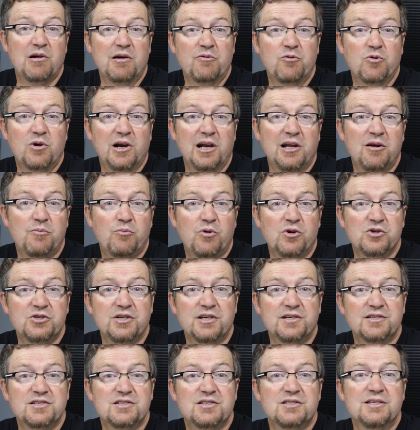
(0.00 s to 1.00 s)
gravel clown
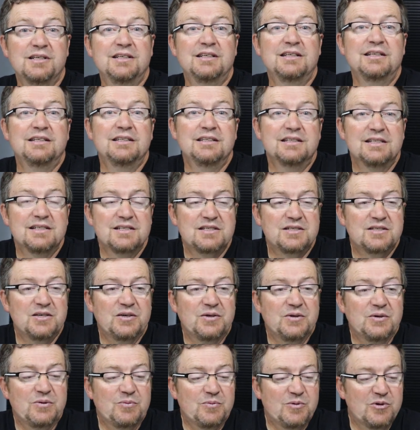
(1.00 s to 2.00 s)
projects.
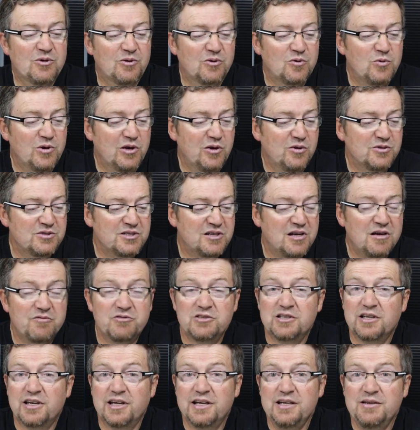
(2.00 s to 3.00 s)
So we've got quite a lot to
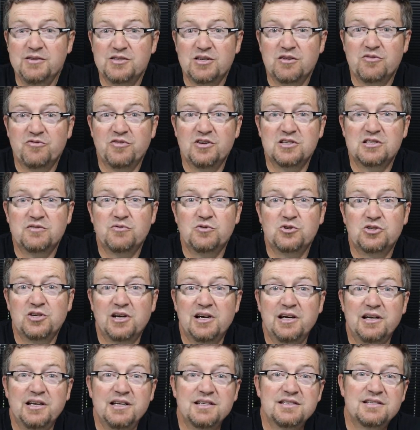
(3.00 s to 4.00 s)
cover today. So first of all,
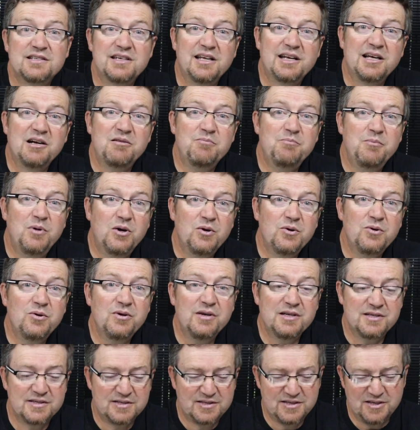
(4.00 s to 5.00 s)
Jared, let's get out Mo,
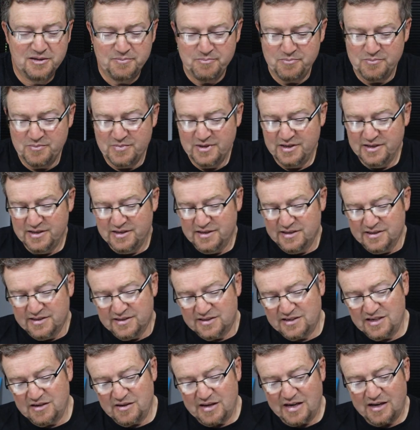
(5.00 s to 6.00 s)
let's
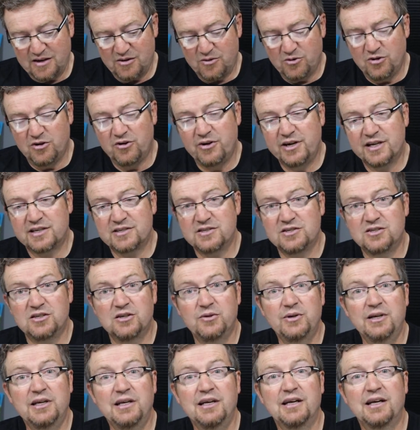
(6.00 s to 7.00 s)
see how her eggs are
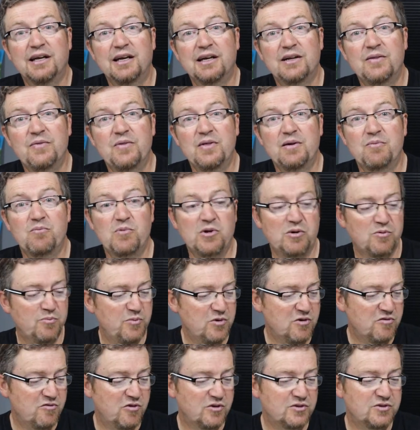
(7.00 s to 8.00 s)
doing, and then we'll
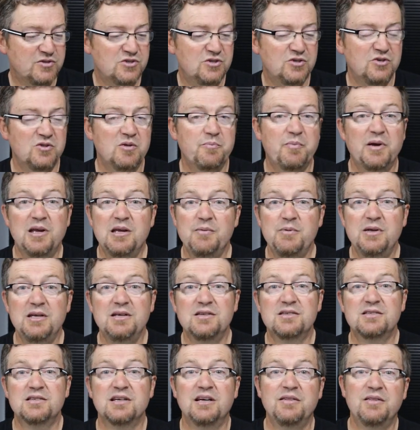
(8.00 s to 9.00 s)
move on to the
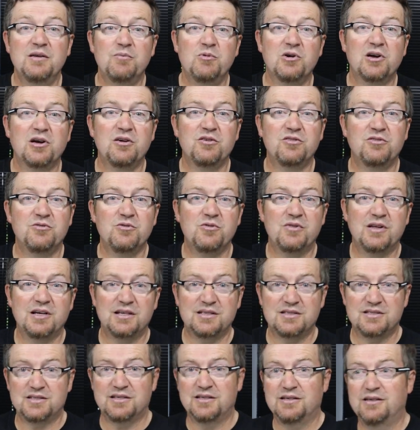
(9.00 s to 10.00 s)
babies, and then we'll go through
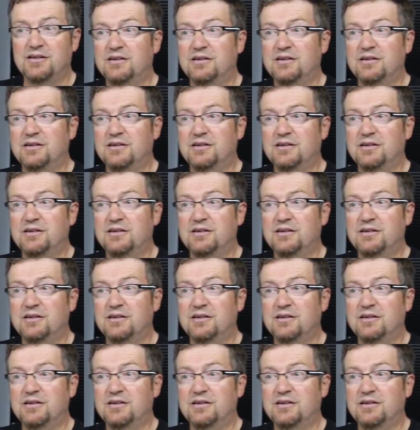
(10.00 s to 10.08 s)
that.